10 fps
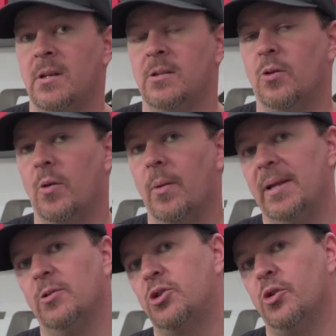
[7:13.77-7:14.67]
So you wanna
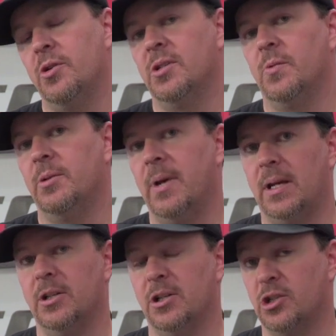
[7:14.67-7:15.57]
make those choices when you're
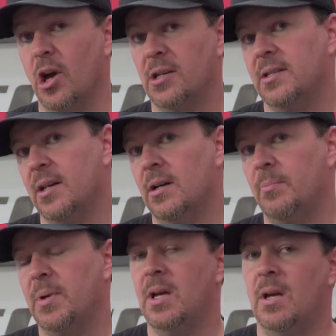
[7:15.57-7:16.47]
making your exhaust
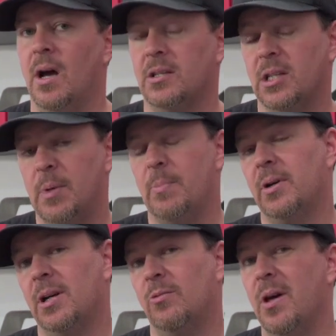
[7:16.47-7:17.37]
setup. Some people
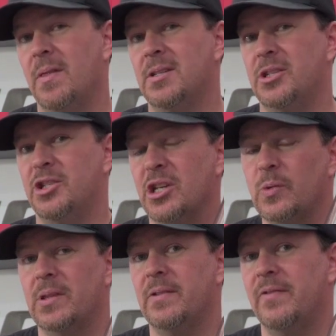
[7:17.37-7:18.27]
are gonna run this
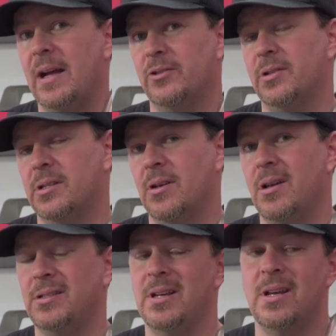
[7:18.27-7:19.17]
just with the factory
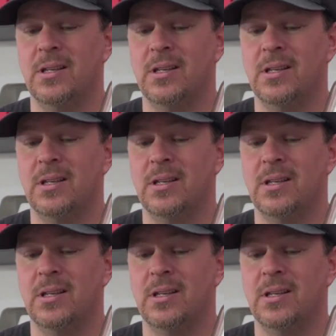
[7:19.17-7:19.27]
exhaust.